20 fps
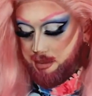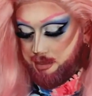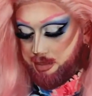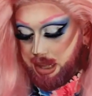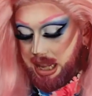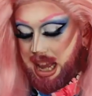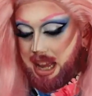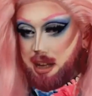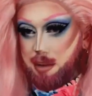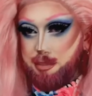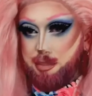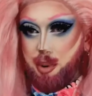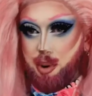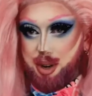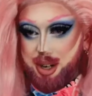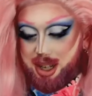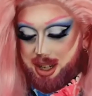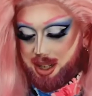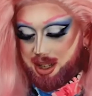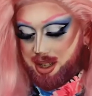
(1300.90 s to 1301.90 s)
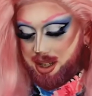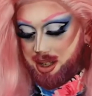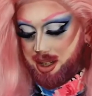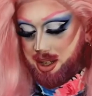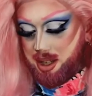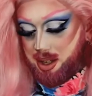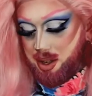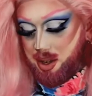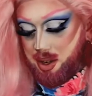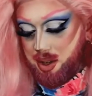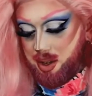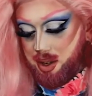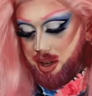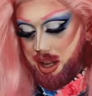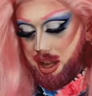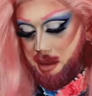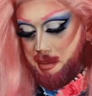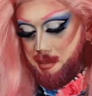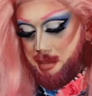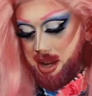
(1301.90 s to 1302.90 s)
black bodice
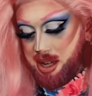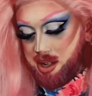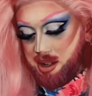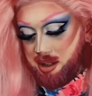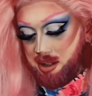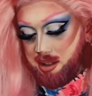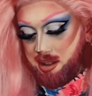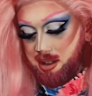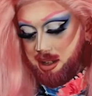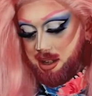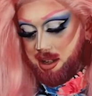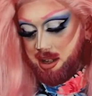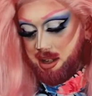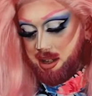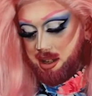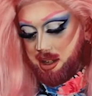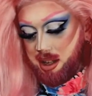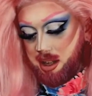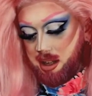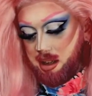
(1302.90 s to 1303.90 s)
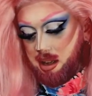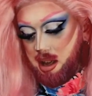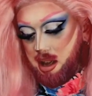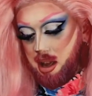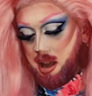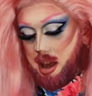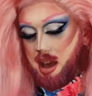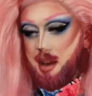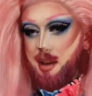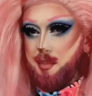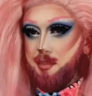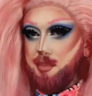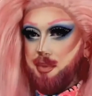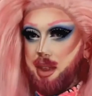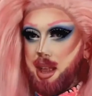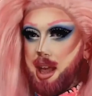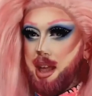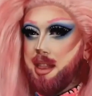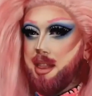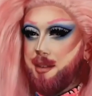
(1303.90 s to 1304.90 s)
in the middle is,
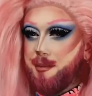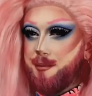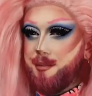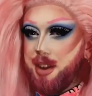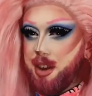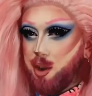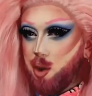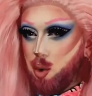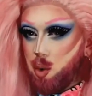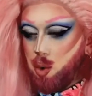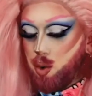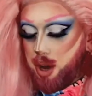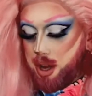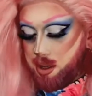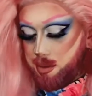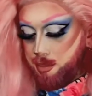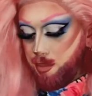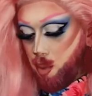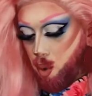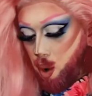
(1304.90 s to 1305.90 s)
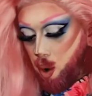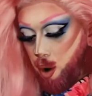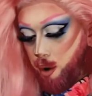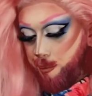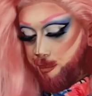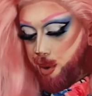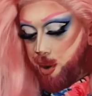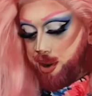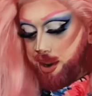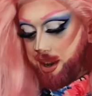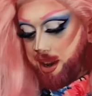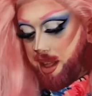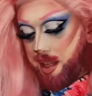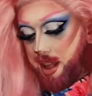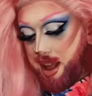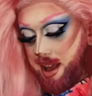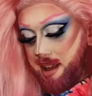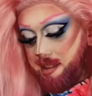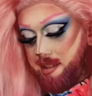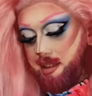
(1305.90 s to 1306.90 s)
in the video, is more off-putting than
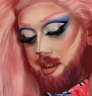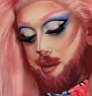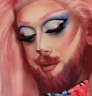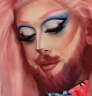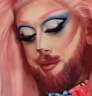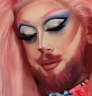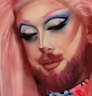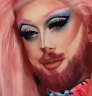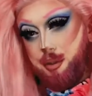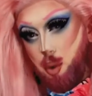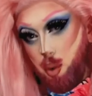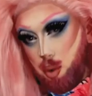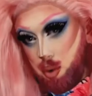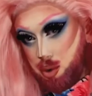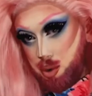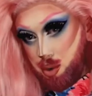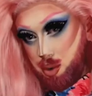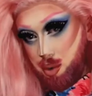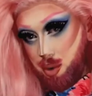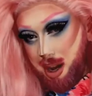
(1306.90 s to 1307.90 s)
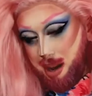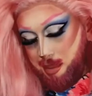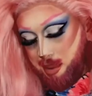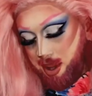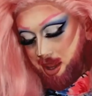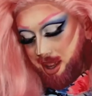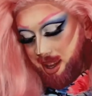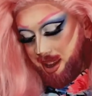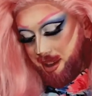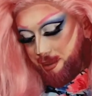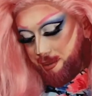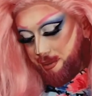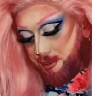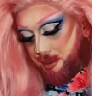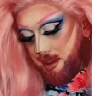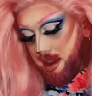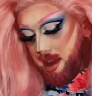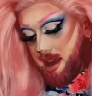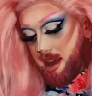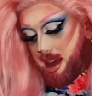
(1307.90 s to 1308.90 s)
it is in the photo, I believe.
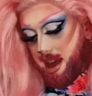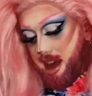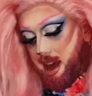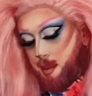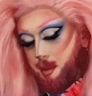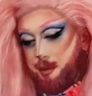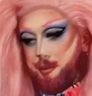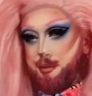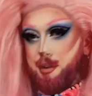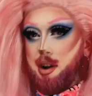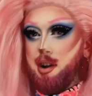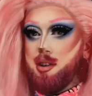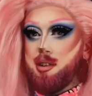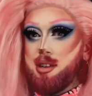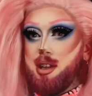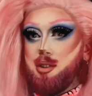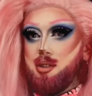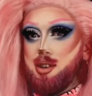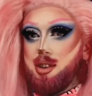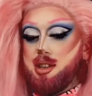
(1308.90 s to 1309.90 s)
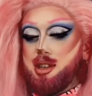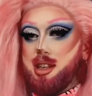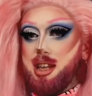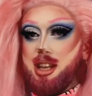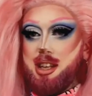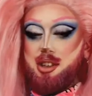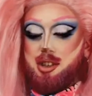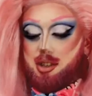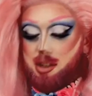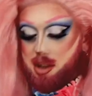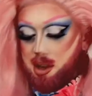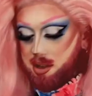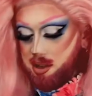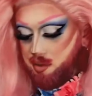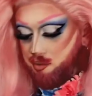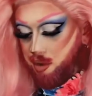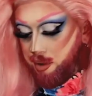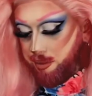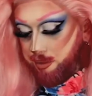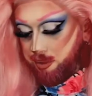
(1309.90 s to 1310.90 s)
At first I was just, it doesn't
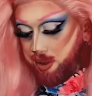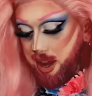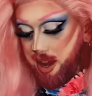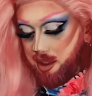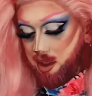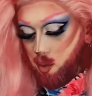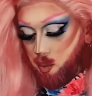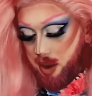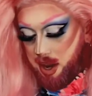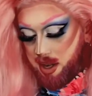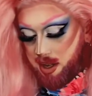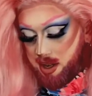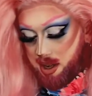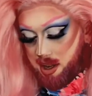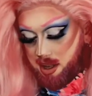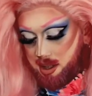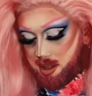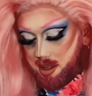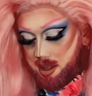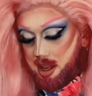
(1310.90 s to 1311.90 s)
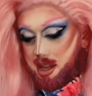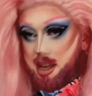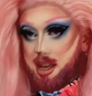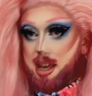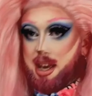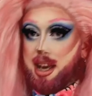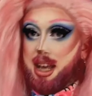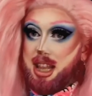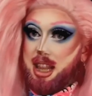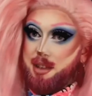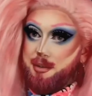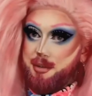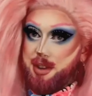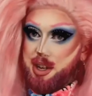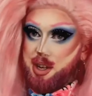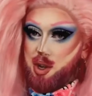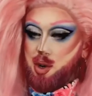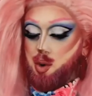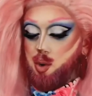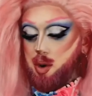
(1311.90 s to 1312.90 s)
reflect the way it does in the
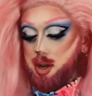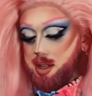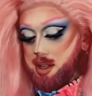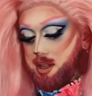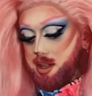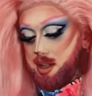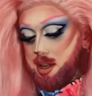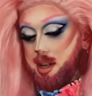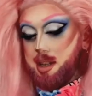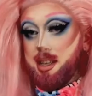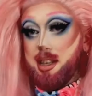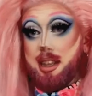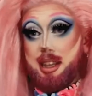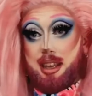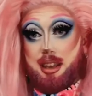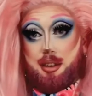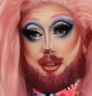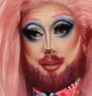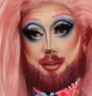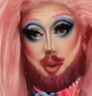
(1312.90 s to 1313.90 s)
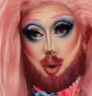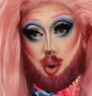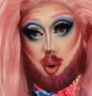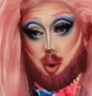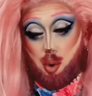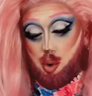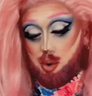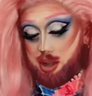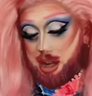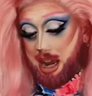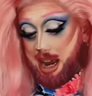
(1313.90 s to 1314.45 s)
video as it does in these photos. I